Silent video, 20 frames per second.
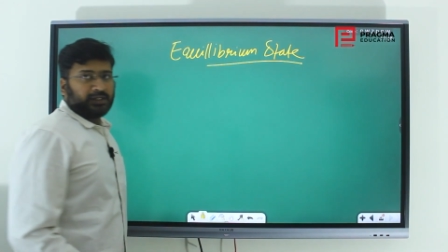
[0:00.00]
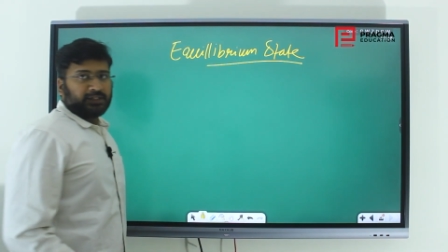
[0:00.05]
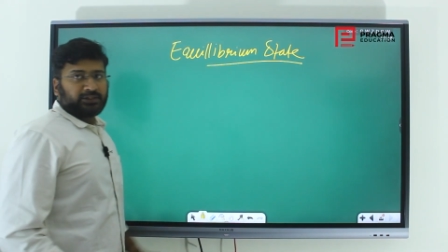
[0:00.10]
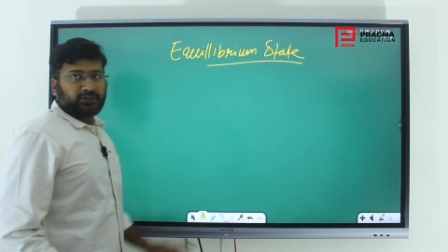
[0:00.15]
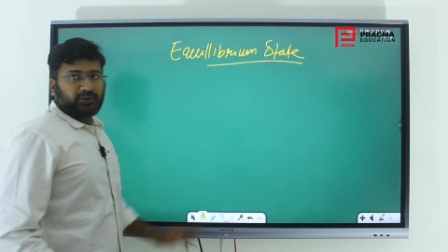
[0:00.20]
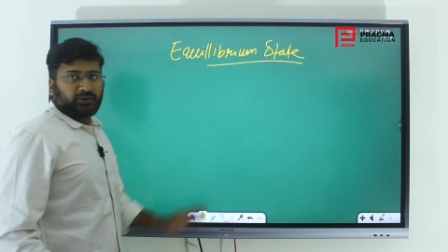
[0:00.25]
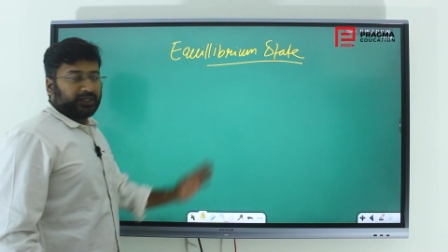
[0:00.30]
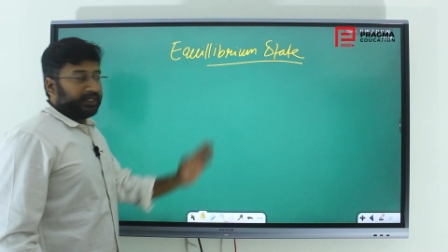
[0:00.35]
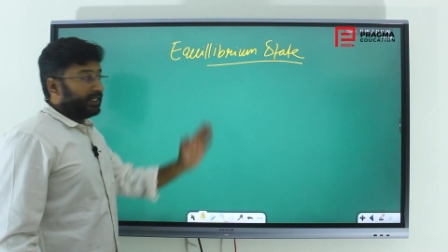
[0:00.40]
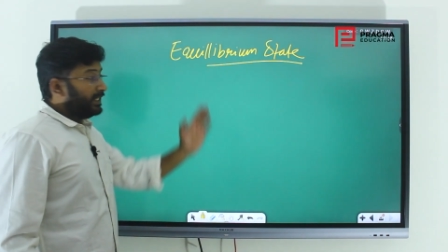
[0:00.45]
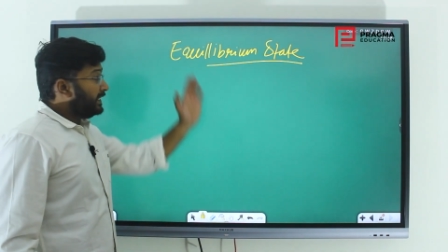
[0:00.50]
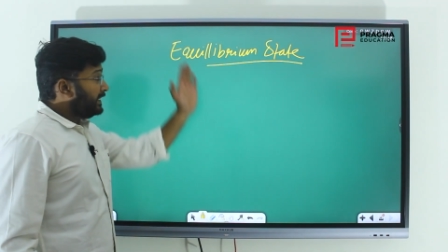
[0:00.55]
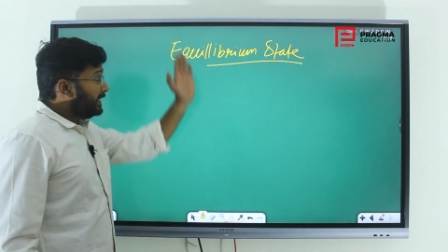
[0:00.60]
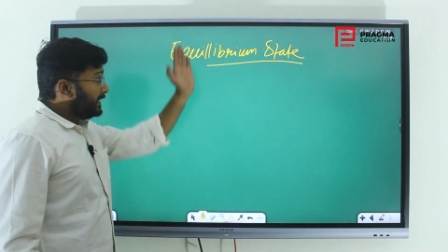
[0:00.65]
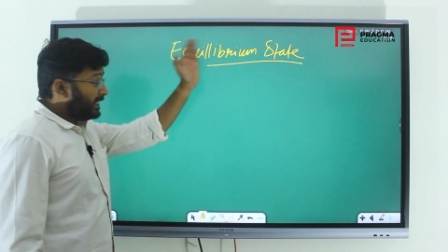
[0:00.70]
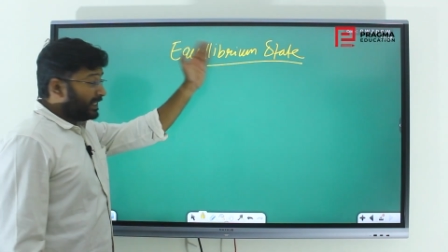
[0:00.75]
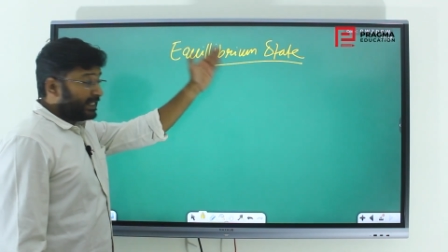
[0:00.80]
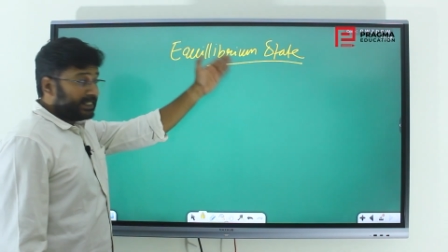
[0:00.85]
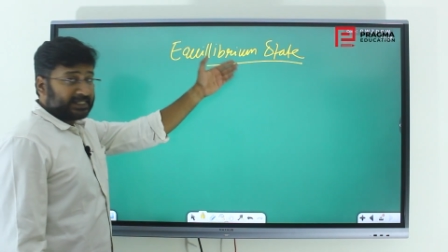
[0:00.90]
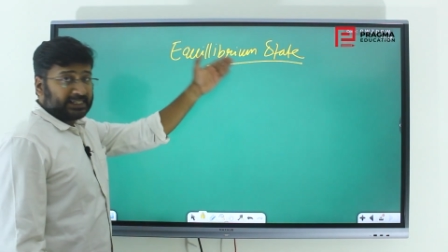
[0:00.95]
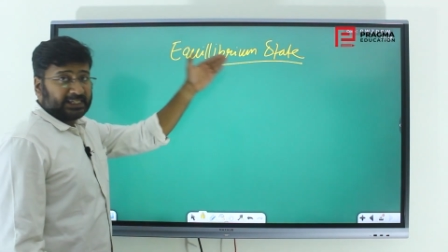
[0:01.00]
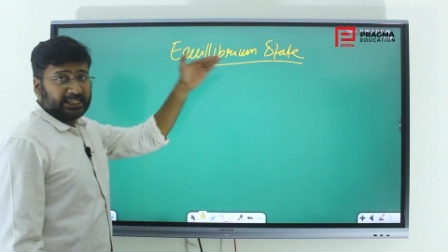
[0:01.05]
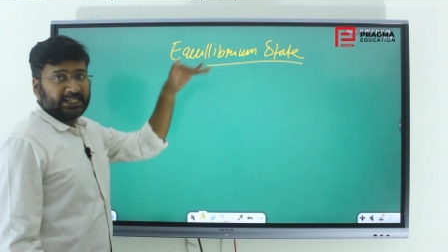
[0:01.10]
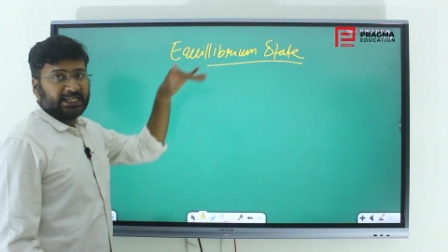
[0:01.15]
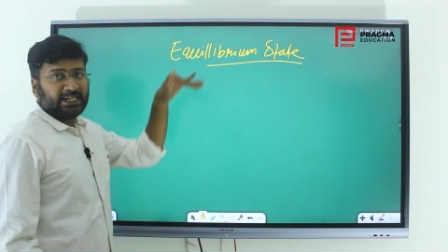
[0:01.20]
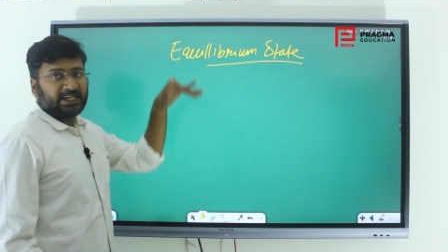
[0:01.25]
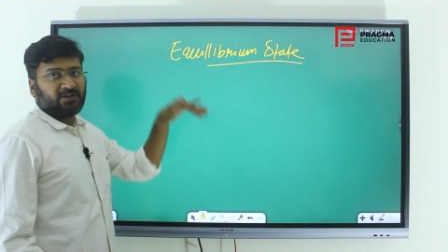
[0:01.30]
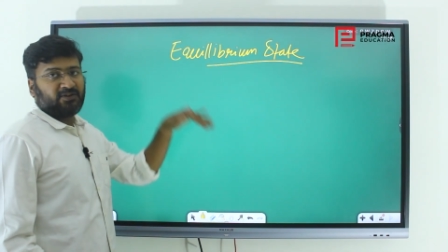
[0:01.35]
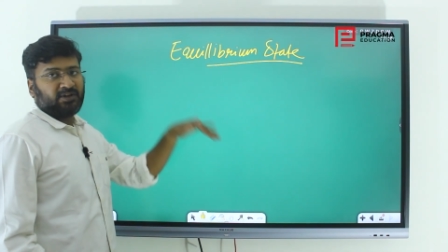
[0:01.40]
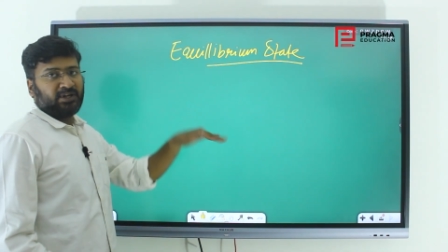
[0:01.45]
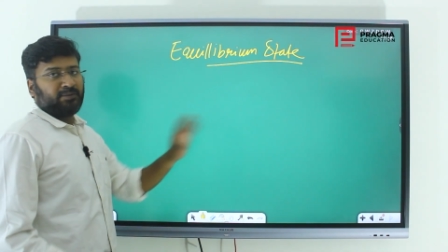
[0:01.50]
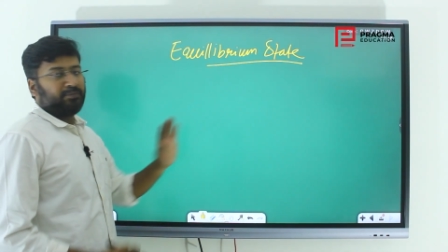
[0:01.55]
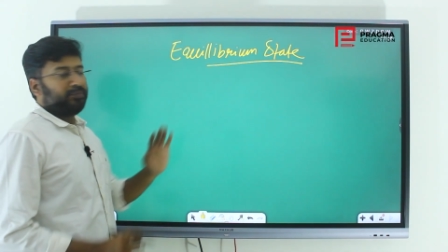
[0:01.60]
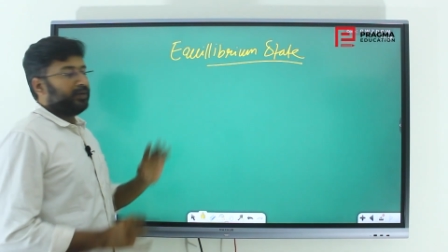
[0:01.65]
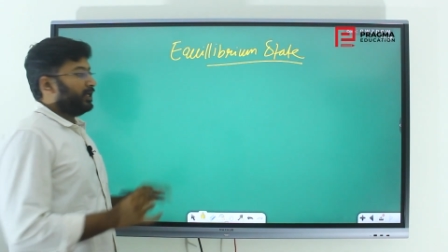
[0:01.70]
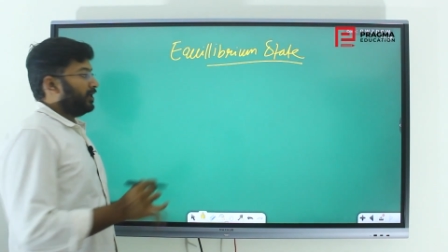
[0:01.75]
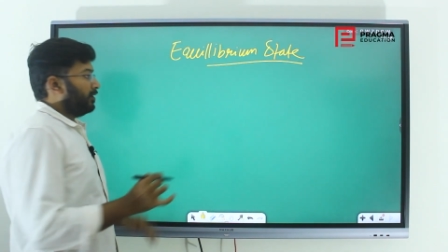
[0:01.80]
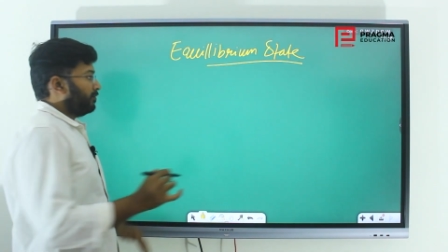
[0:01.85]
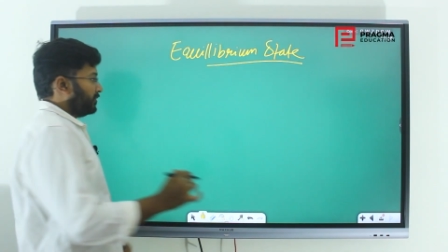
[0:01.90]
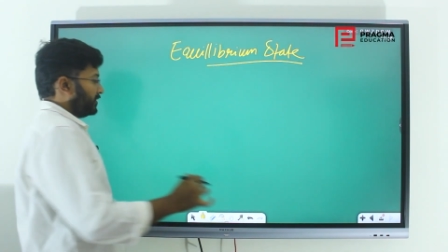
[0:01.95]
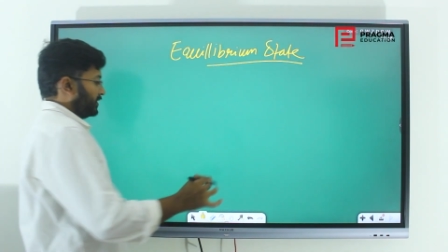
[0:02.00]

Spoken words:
So in this equilibrium